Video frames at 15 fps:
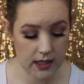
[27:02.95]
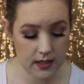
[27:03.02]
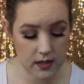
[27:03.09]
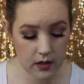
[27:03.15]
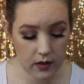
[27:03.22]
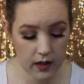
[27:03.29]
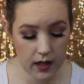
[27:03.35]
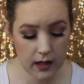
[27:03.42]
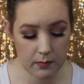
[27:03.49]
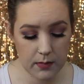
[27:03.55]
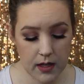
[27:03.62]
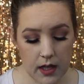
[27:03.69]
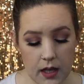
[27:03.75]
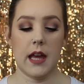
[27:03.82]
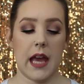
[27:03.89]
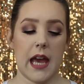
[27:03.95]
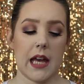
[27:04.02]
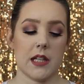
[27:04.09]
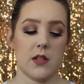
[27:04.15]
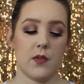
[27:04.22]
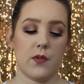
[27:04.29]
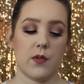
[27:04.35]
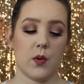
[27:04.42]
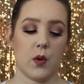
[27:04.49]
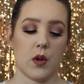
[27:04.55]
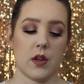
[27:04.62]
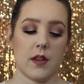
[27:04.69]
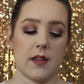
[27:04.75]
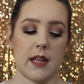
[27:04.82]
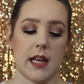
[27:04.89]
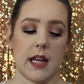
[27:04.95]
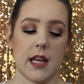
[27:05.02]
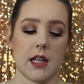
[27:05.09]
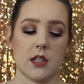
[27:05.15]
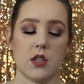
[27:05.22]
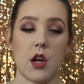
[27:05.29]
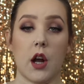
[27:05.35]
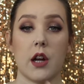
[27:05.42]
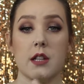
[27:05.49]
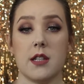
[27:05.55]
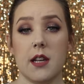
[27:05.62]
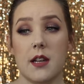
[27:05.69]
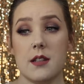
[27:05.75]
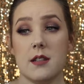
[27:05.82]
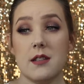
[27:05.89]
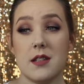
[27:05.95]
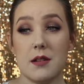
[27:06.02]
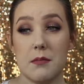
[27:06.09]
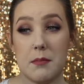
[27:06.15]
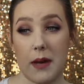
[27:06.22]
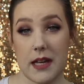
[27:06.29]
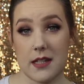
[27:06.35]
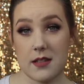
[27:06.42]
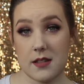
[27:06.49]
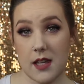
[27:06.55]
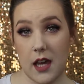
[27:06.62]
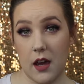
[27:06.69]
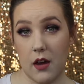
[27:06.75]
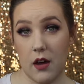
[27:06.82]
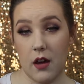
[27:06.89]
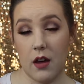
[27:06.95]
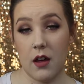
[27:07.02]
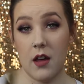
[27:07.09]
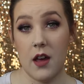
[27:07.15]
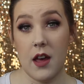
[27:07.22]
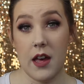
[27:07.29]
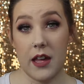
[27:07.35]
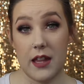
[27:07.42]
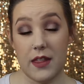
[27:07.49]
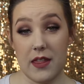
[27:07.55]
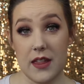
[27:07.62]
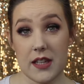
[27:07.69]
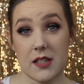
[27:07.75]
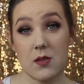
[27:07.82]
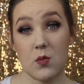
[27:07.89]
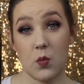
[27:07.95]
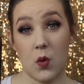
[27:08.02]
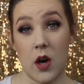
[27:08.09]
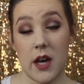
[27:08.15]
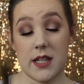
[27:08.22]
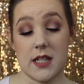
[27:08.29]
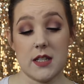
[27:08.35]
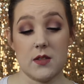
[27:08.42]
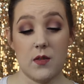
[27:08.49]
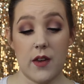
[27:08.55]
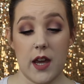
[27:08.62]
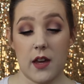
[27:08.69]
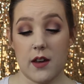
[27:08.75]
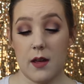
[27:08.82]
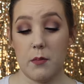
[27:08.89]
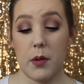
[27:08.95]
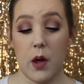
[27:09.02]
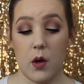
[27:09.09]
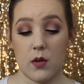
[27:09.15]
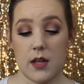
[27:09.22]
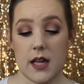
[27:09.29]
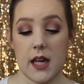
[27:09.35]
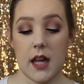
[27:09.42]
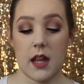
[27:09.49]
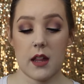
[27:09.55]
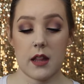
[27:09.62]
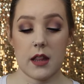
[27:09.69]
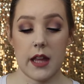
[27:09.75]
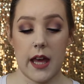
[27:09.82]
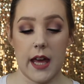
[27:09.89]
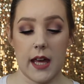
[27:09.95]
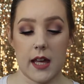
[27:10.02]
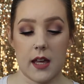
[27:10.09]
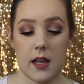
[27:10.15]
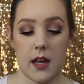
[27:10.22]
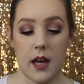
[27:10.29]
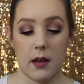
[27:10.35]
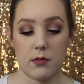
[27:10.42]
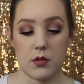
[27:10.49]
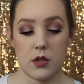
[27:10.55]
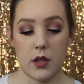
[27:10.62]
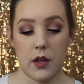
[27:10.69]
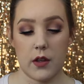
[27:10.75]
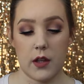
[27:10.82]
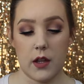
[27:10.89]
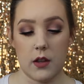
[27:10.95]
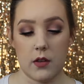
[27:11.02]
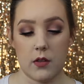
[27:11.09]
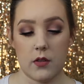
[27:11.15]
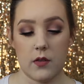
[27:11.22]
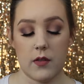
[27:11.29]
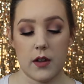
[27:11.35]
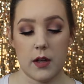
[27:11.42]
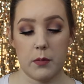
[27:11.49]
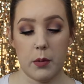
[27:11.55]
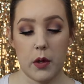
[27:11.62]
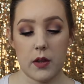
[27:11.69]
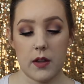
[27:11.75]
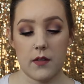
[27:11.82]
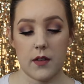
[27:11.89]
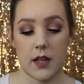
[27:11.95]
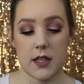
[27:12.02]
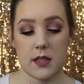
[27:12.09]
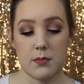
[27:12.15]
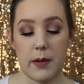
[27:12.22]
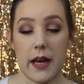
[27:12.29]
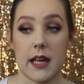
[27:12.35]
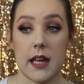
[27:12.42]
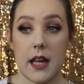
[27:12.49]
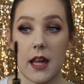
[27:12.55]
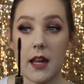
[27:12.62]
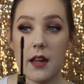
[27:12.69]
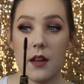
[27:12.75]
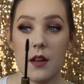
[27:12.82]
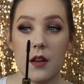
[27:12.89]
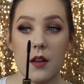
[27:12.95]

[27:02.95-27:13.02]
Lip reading: Instagram. As for the Tarte mascara, this wand is very pokey, like I will show you. Very pokey, very spiky.